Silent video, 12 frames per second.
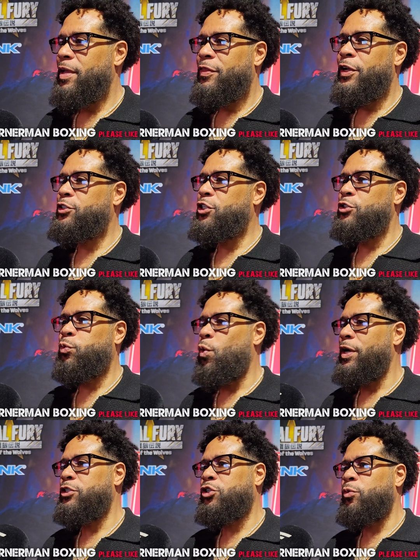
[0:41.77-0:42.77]
There's just
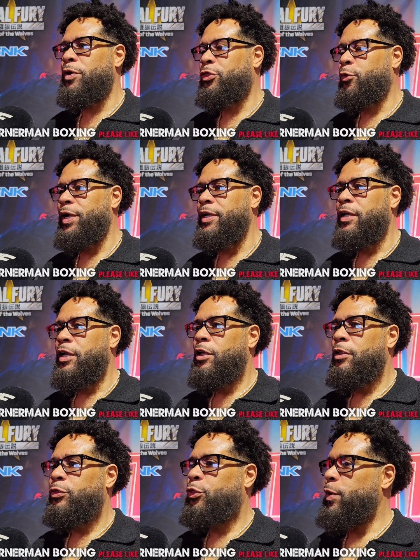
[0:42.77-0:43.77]
1, 2, and 3.
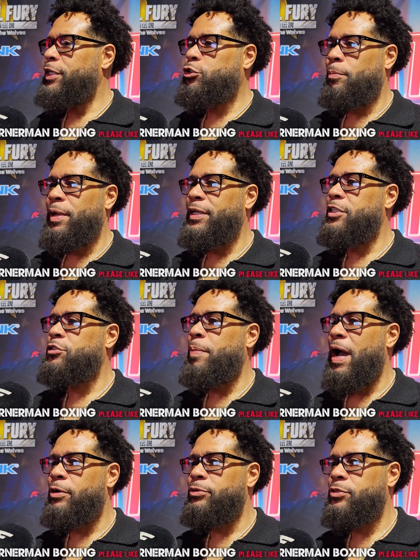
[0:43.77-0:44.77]
3 tremendous
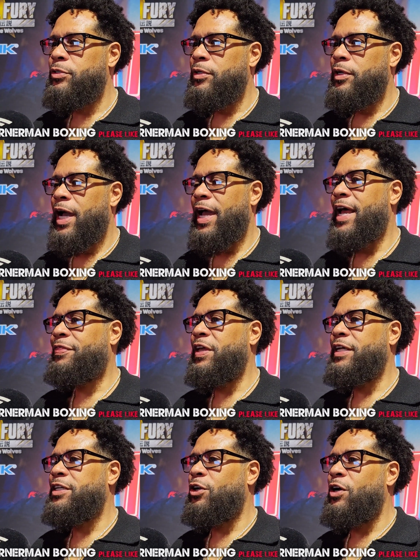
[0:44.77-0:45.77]
bouts. And I
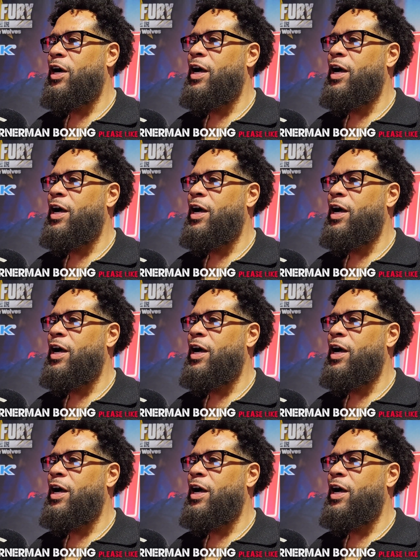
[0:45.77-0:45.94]
think that